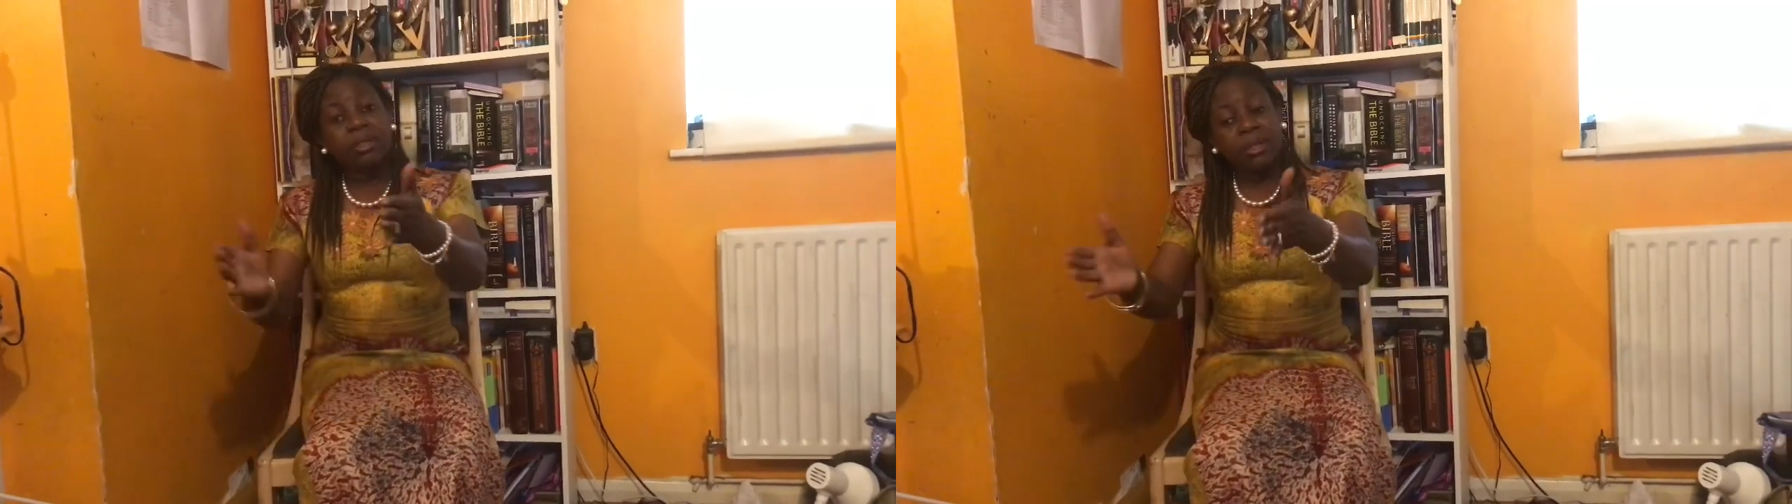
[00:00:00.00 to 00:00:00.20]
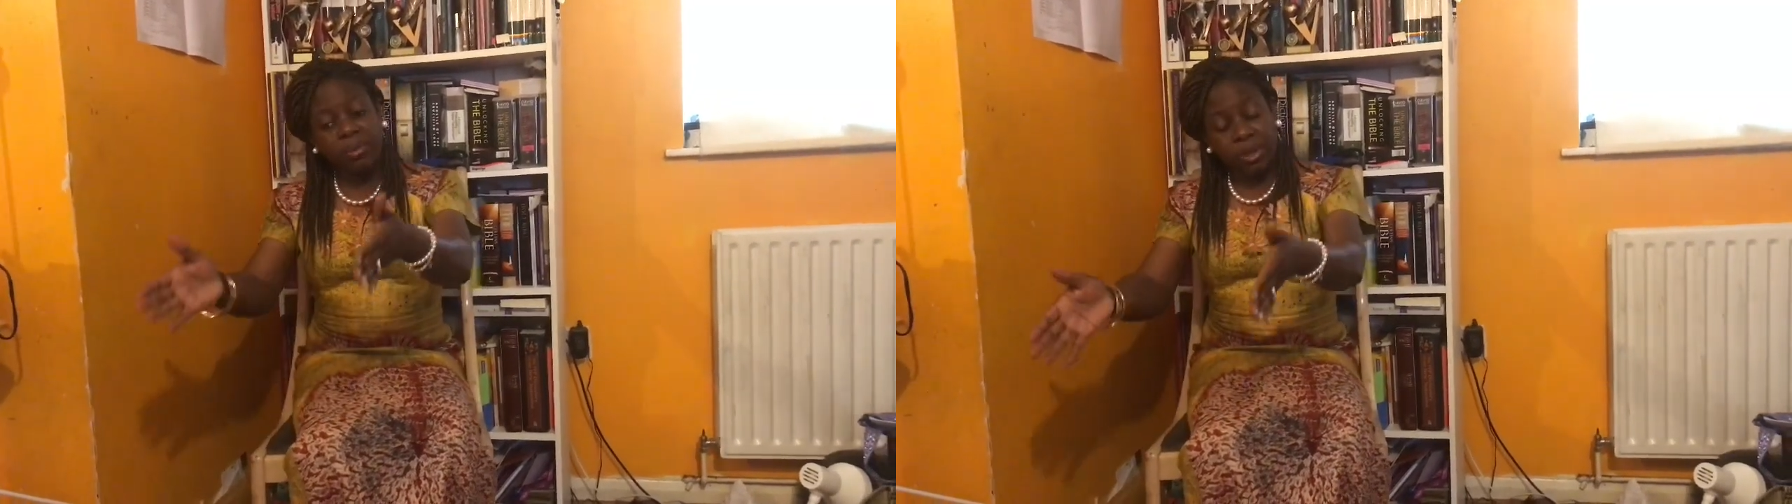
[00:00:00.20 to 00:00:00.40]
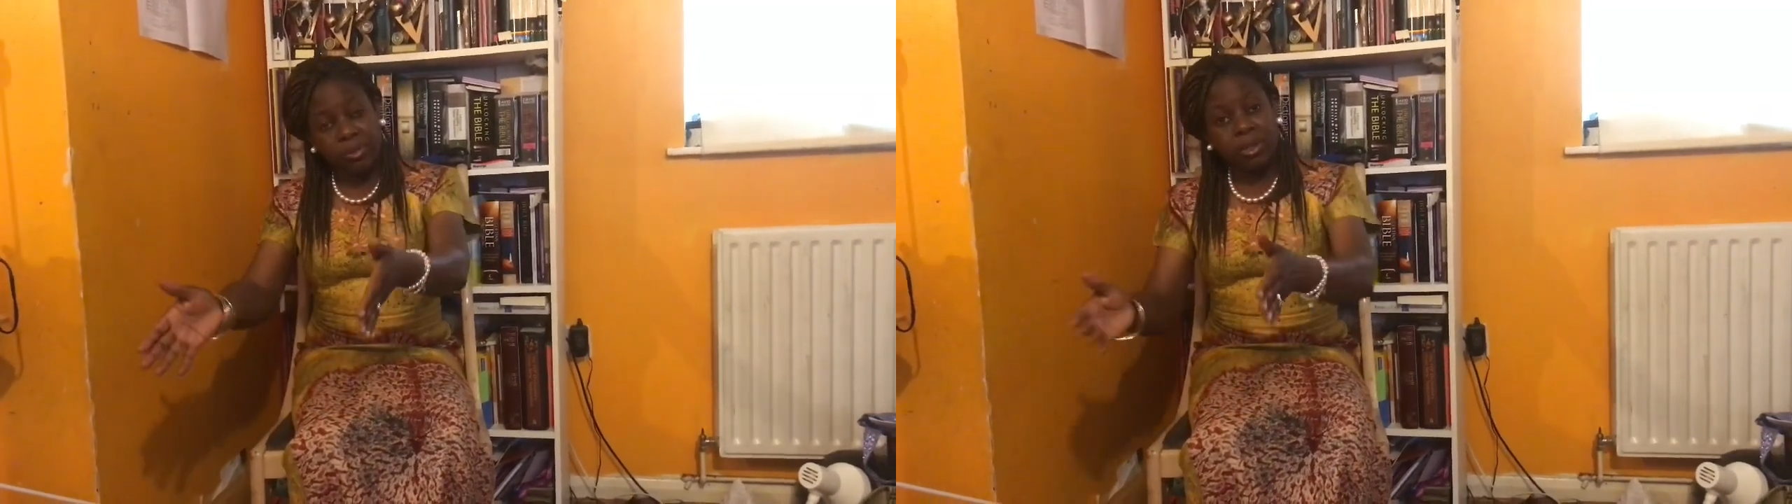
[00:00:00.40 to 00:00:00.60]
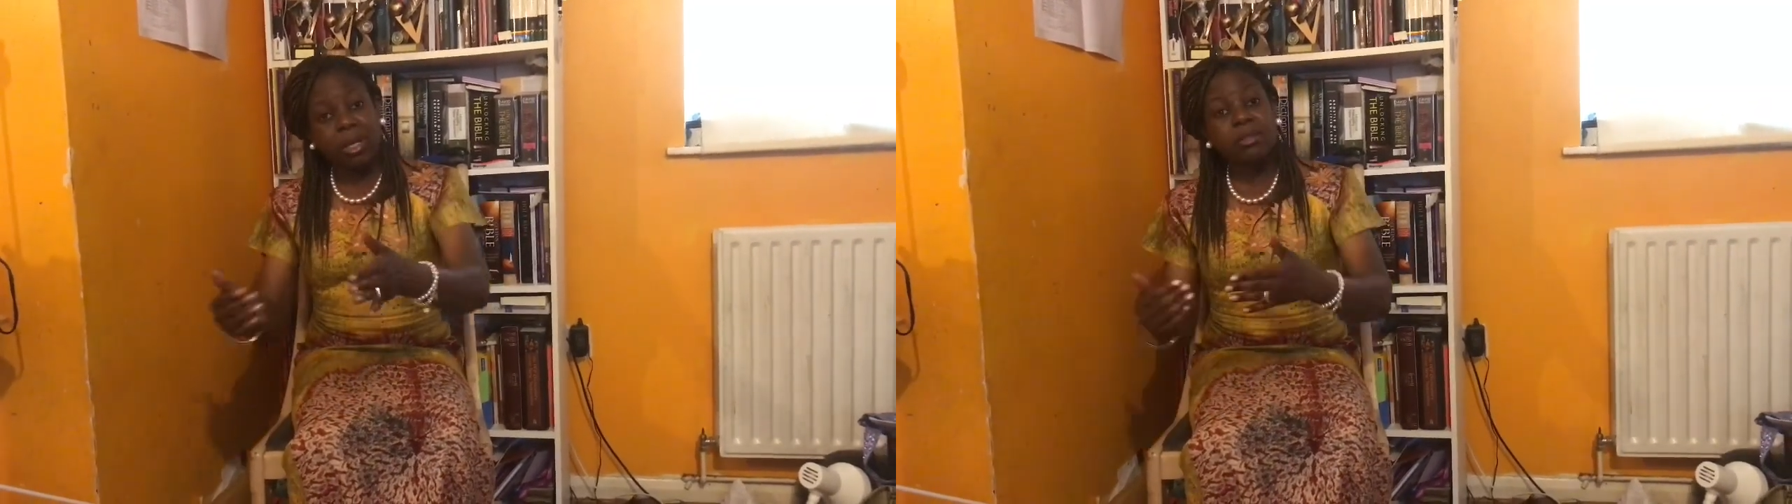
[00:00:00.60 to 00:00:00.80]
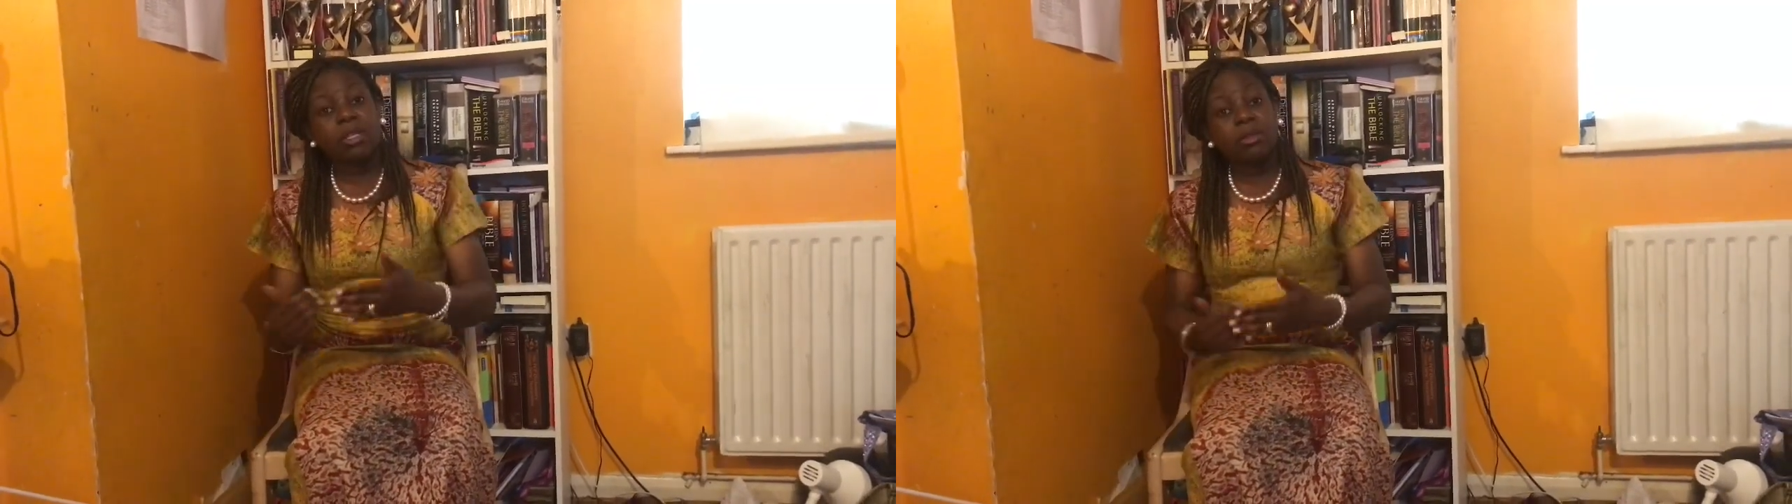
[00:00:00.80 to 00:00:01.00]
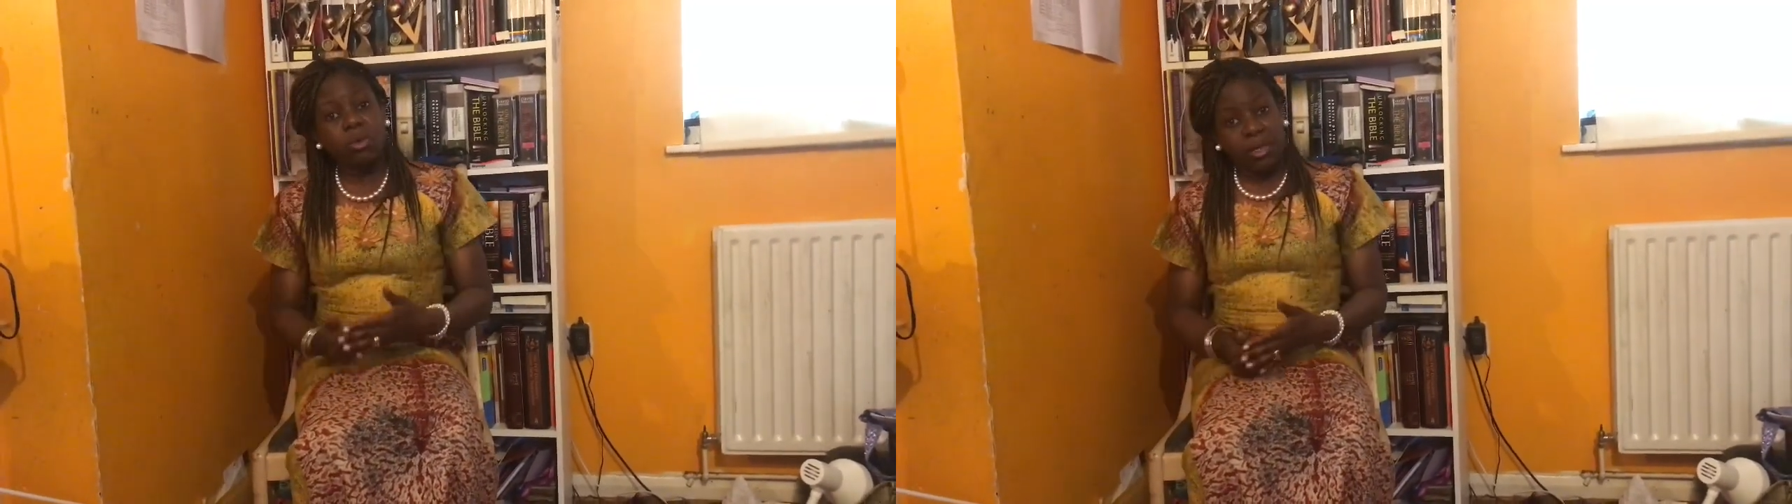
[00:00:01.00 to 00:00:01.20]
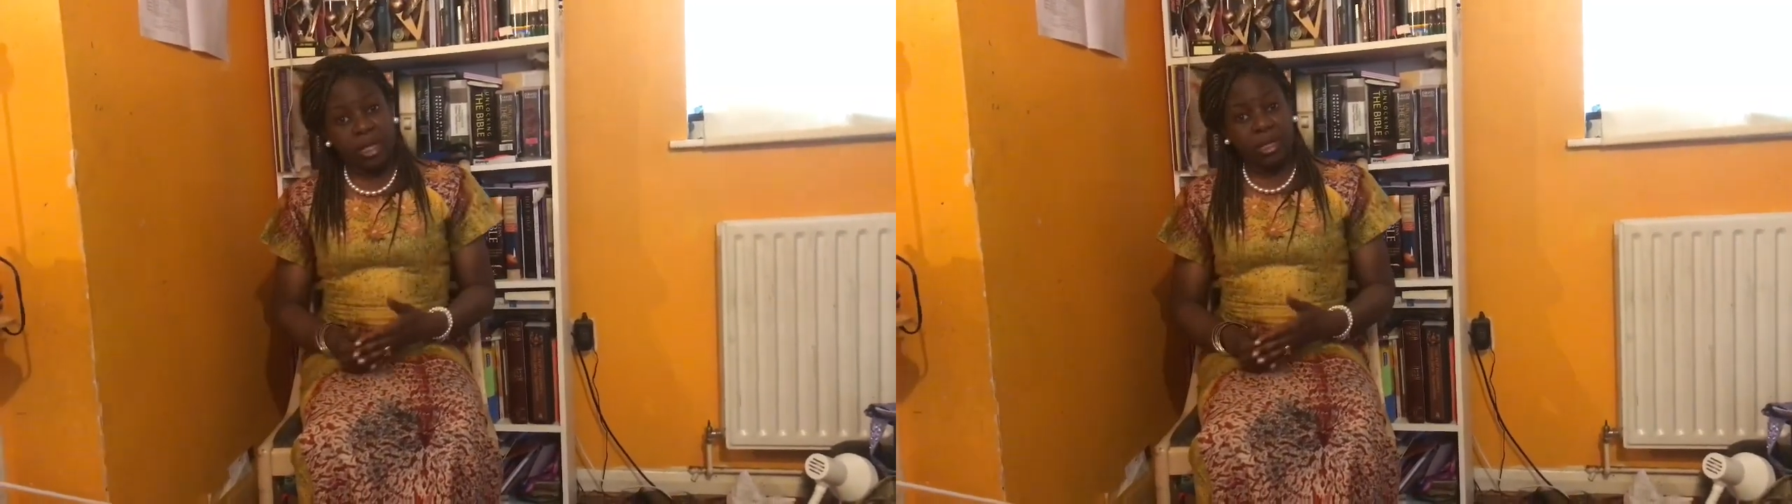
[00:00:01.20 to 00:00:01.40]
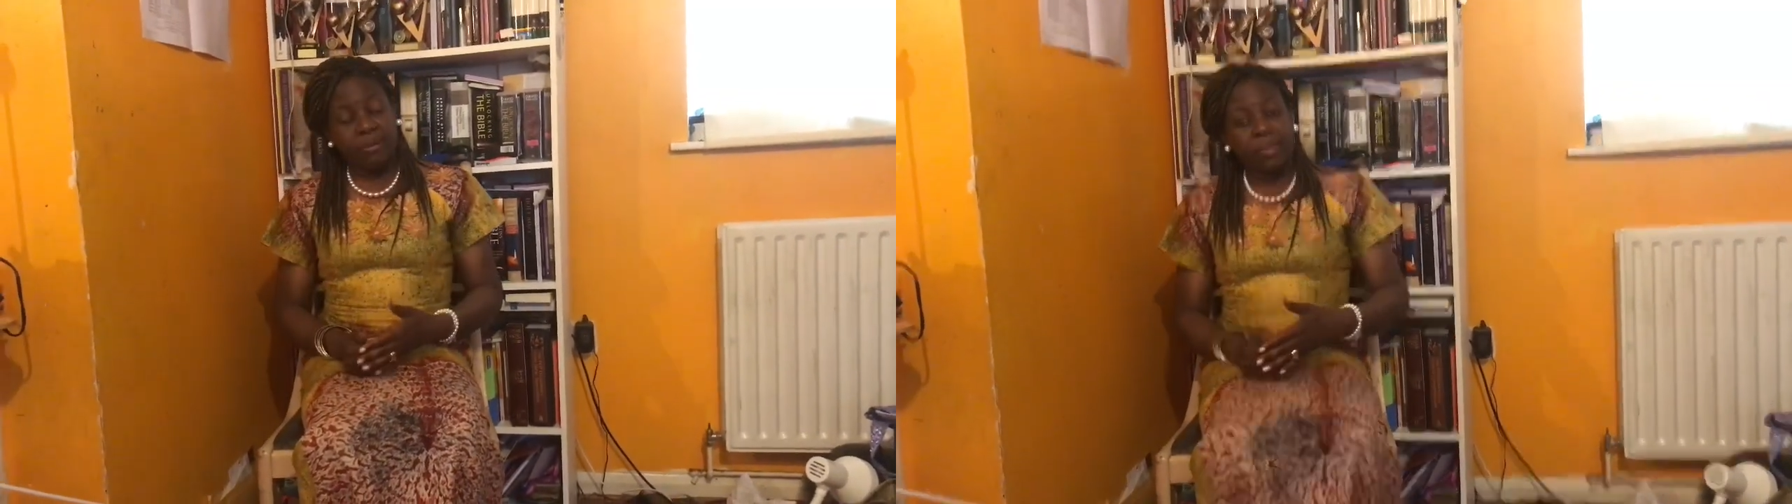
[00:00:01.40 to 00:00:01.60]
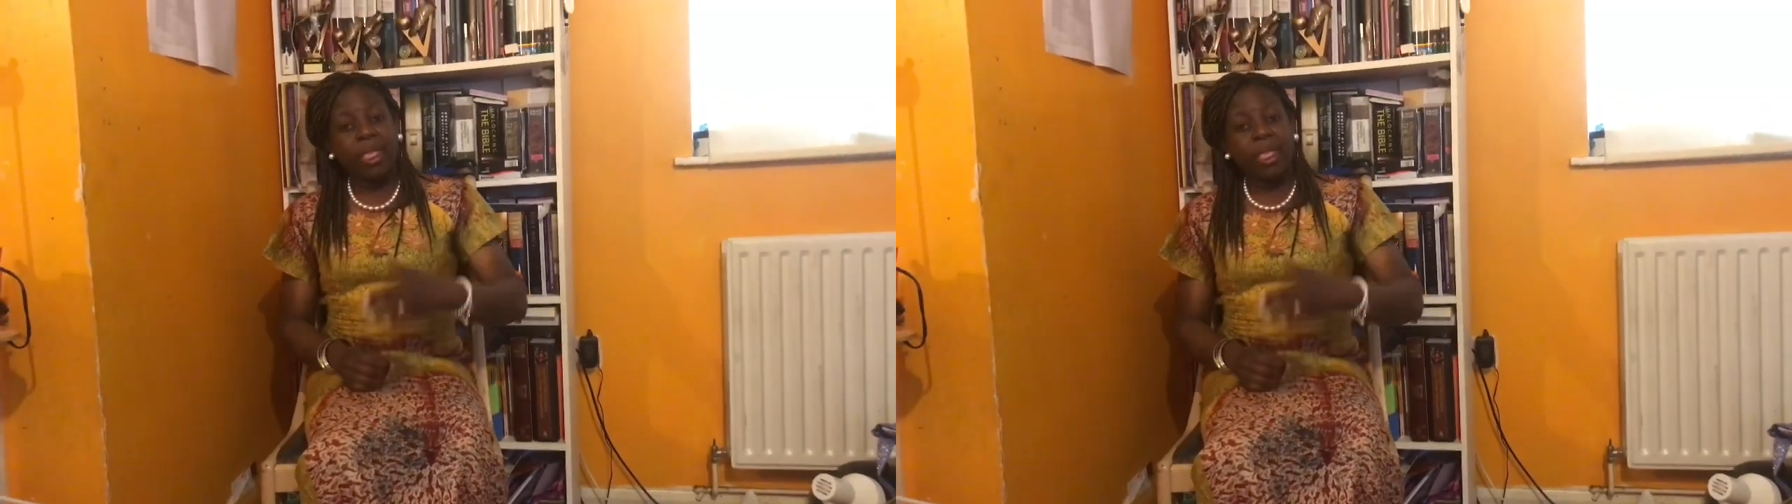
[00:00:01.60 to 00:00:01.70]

the people now said, okay,